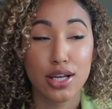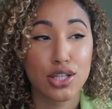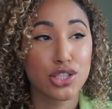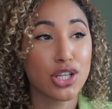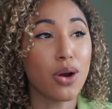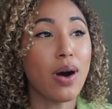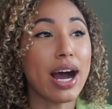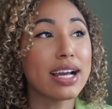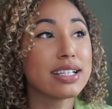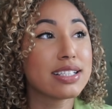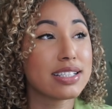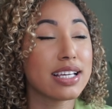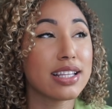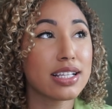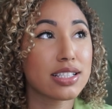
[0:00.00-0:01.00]
So I
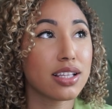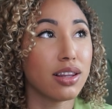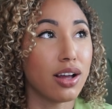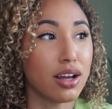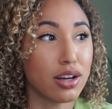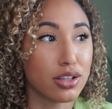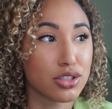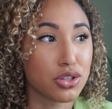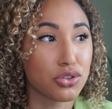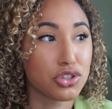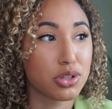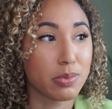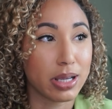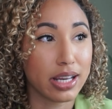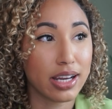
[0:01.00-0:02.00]
see this a lot on
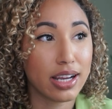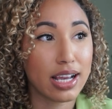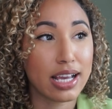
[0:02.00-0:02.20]
social media,